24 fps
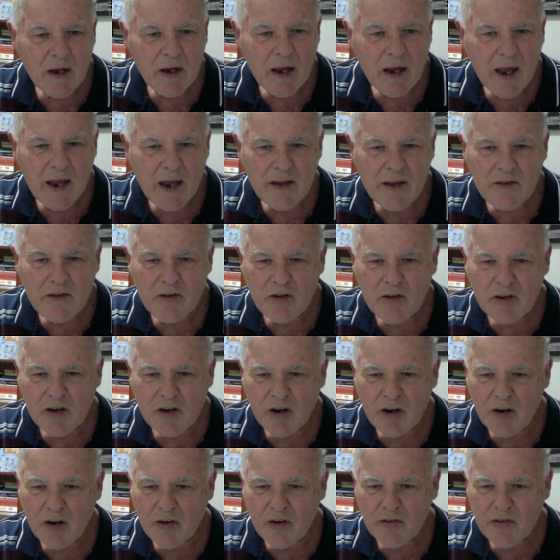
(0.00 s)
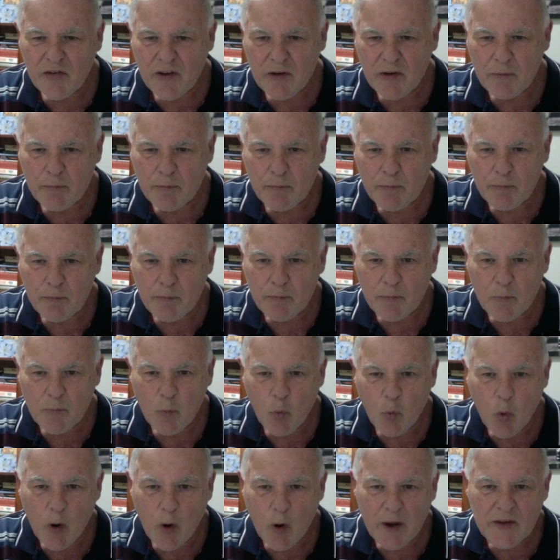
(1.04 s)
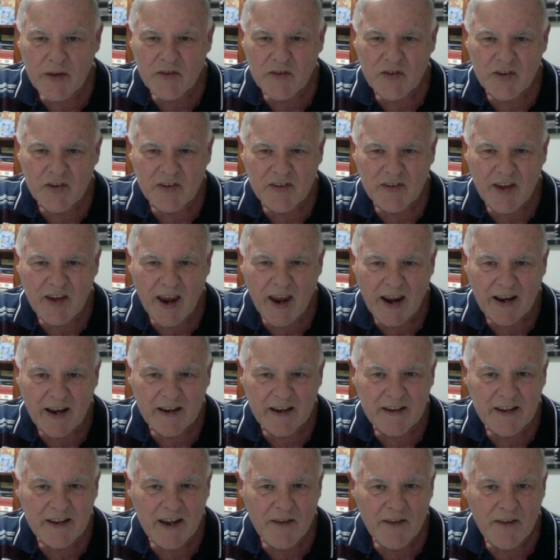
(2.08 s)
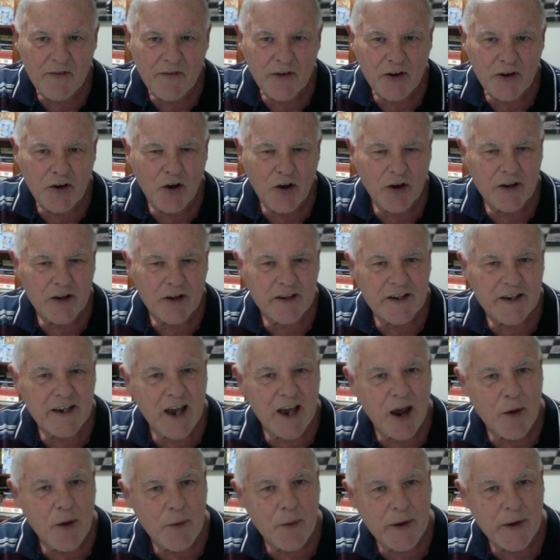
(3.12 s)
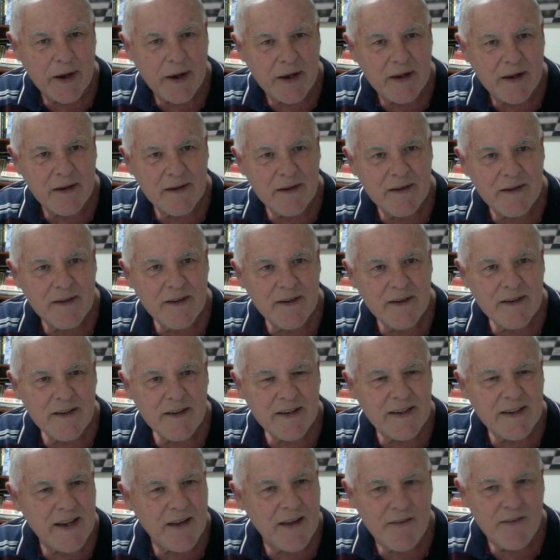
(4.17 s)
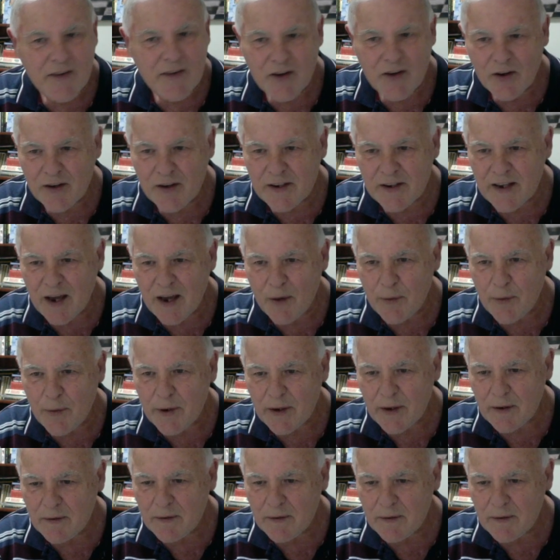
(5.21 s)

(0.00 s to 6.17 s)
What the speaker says: And do you notice that White's attack never got going? Never got going.